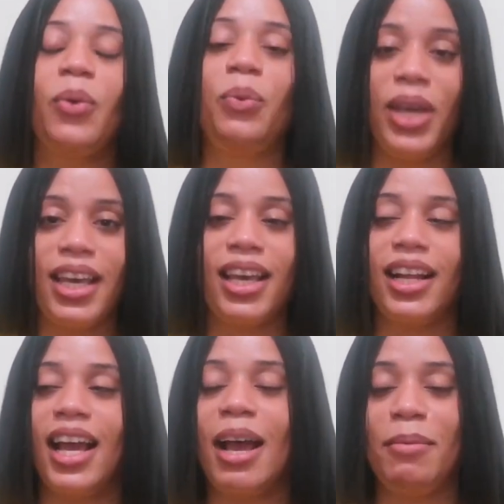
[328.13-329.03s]
week,
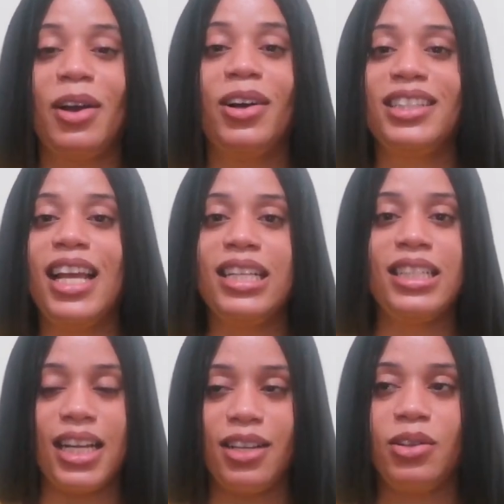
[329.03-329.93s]
like, I mean
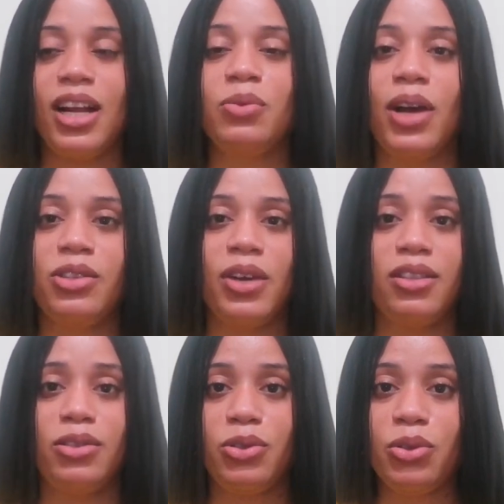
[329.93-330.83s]
content day, so that's what I try
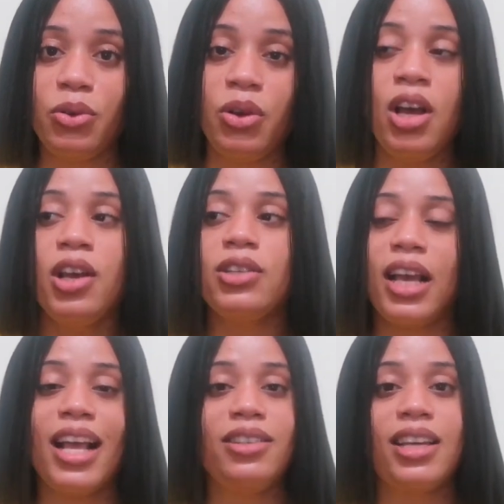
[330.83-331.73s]
to do. So
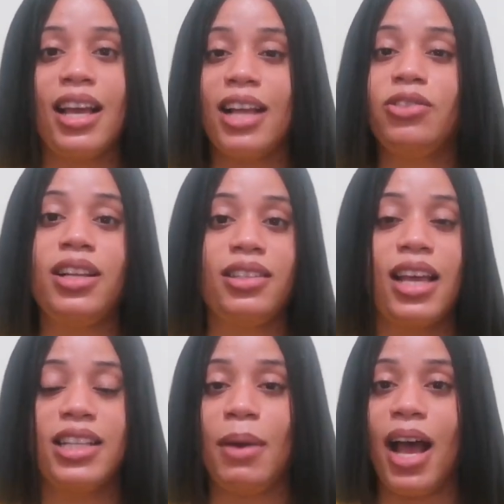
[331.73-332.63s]
I try to
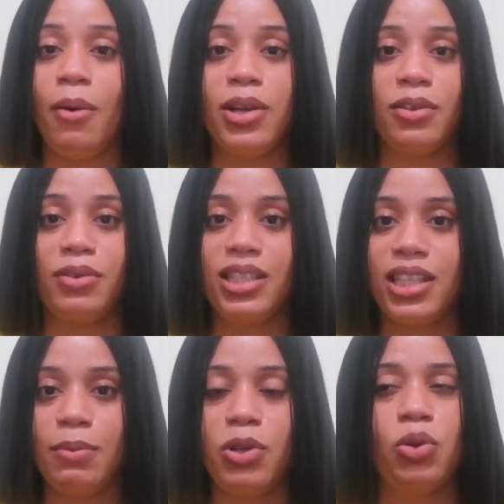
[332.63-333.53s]
get my hours of
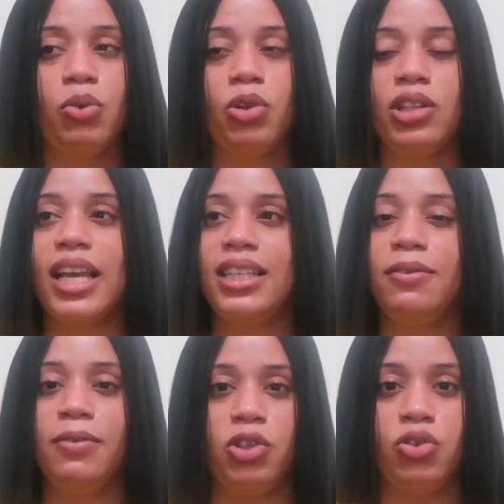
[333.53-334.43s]
sleep, you know, not
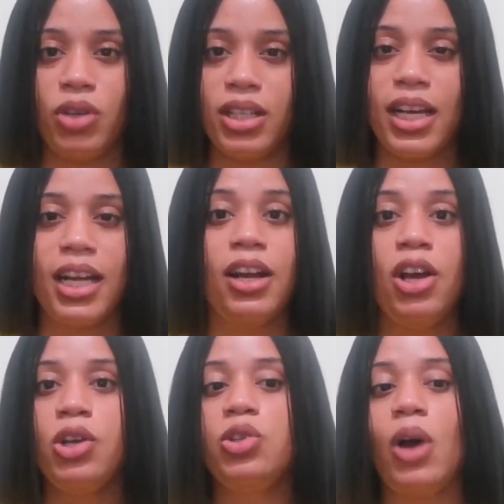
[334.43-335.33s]
getting frustrated.
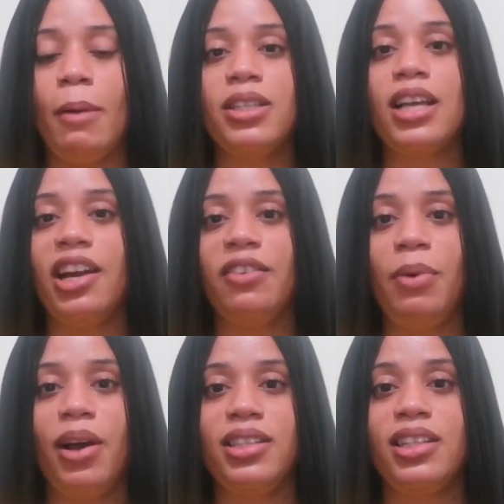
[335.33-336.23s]
So I'm this kind of
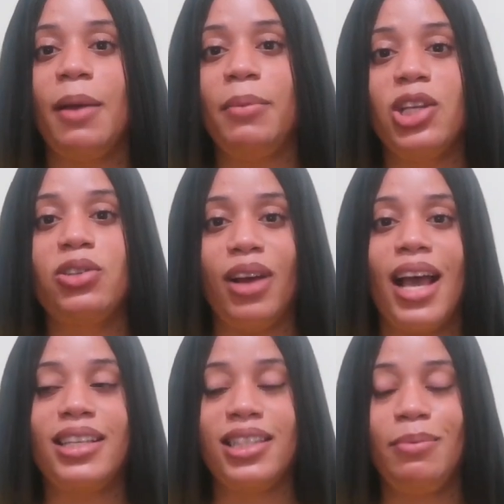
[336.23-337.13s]
person, I make sure
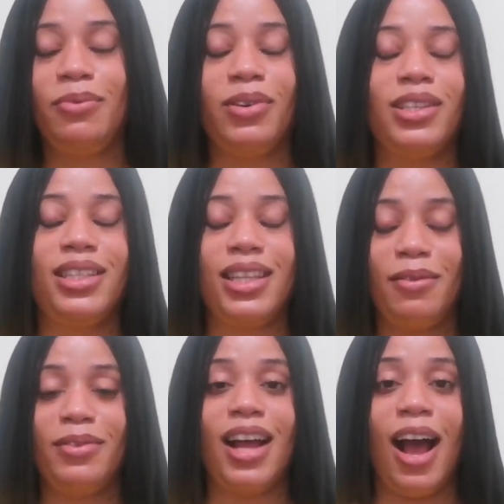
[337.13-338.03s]
I sleep for
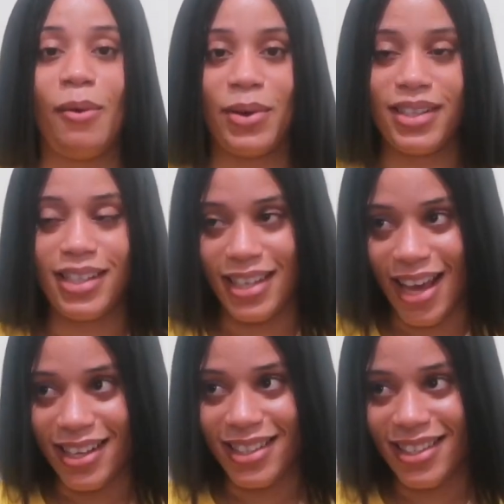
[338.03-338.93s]
7 hours.
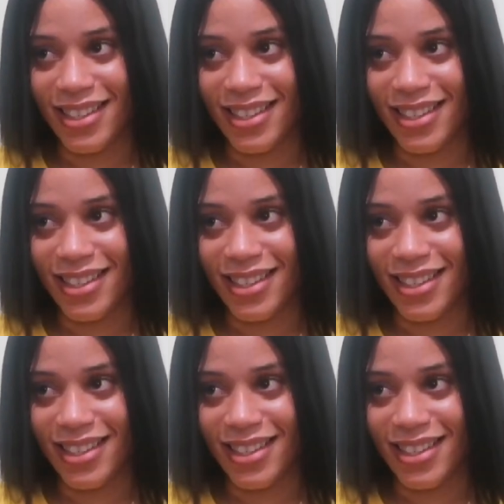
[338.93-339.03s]
Yes,